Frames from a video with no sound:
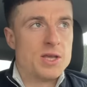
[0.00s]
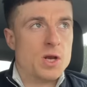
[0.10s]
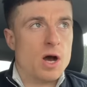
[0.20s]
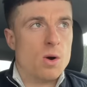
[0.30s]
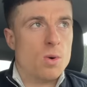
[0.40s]
You
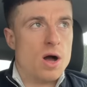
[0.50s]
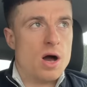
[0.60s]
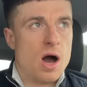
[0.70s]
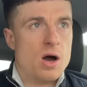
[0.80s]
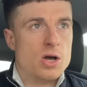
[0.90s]
know,
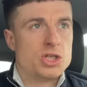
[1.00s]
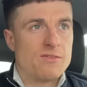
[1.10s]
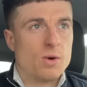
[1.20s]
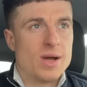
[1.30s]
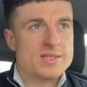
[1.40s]
uh, uh,
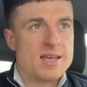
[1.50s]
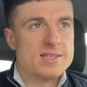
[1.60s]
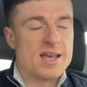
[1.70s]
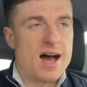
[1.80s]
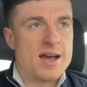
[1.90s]
Sheffield Wednesday
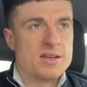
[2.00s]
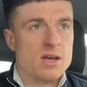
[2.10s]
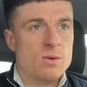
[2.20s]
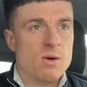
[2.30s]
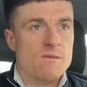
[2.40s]
side
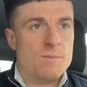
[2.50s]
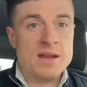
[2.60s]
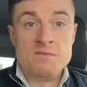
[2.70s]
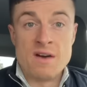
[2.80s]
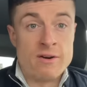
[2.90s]
it would have
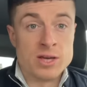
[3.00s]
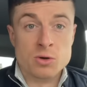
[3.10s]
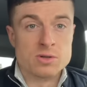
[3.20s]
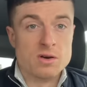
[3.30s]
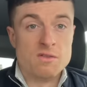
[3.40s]
been very good.